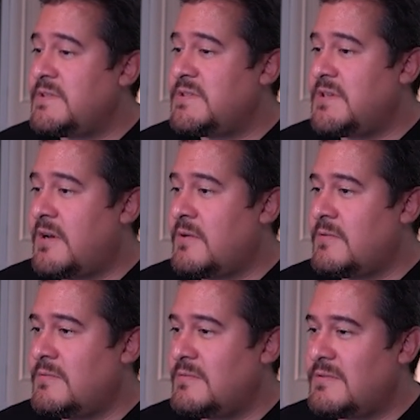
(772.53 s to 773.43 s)

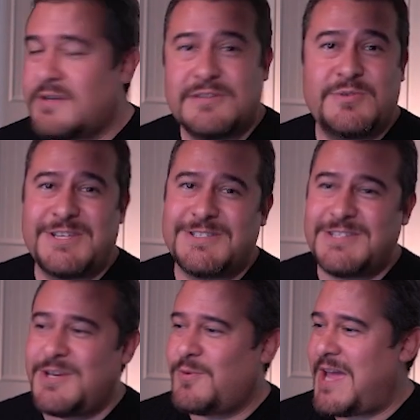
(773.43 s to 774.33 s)
So as we can
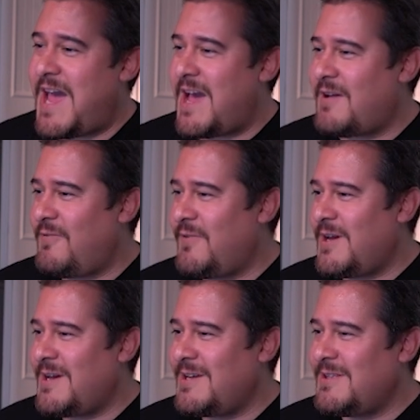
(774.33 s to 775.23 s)
see, we have
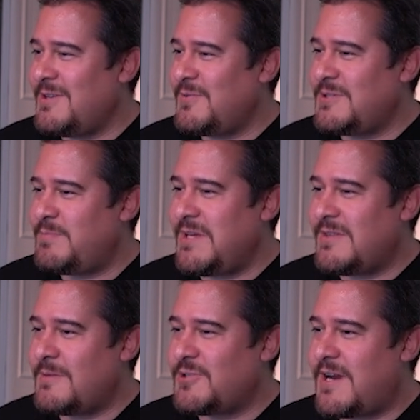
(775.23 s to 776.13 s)
uh, the USB
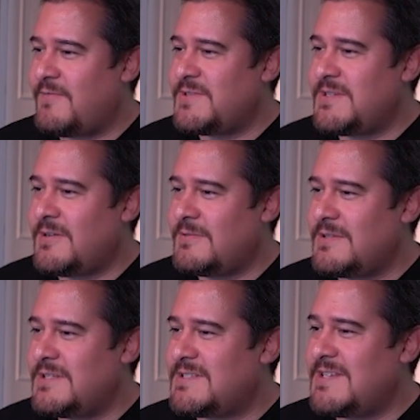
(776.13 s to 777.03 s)
thumb drive.
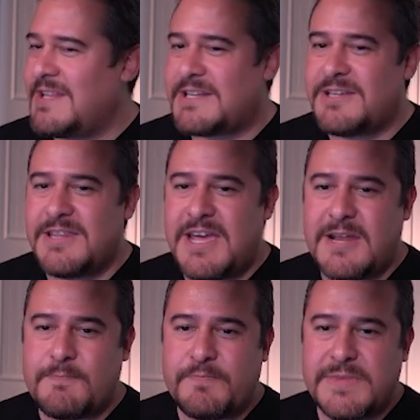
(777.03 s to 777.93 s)
So select on
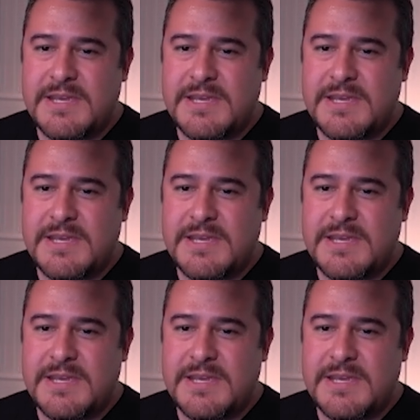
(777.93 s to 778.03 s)
that,